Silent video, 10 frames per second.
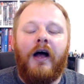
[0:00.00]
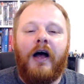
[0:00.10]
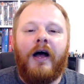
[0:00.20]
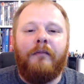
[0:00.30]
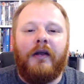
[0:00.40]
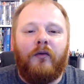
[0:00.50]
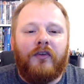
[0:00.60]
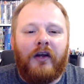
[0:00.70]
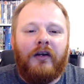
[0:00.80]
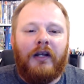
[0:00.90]
And it
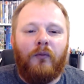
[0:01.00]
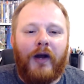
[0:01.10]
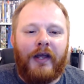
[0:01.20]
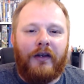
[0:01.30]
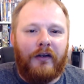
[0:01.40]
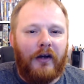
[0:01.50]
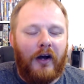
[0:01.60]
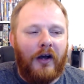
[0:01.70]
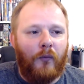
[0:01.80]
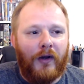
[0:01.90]
was only when
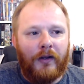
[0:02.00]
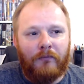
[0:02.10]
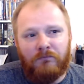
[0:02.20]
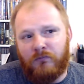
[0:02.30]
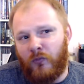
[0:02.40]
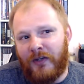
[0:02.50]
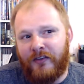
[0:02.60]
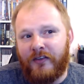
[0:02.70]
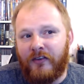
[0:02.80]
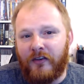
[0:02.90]
I went
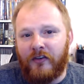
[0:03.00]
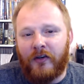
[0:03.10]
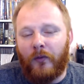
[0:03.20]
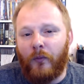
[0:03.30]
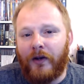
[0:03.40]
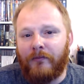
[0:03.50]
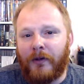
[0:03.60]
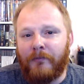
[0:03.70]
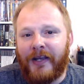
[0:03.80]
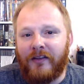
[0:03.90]
listening to the song with one of
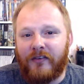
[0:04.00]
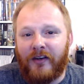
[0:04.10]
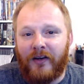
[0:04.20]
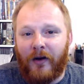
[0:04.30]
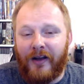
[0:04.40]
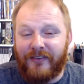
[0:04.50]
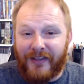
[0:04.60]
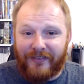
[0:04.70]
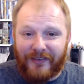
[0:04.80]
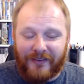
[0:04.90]
my mates, and I
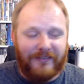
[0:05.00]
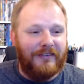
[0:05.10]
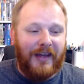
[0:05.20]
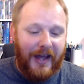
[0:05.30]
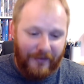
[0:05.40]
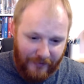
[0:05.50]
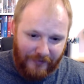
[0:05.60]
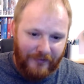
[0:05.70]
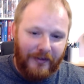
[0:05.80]
said this as,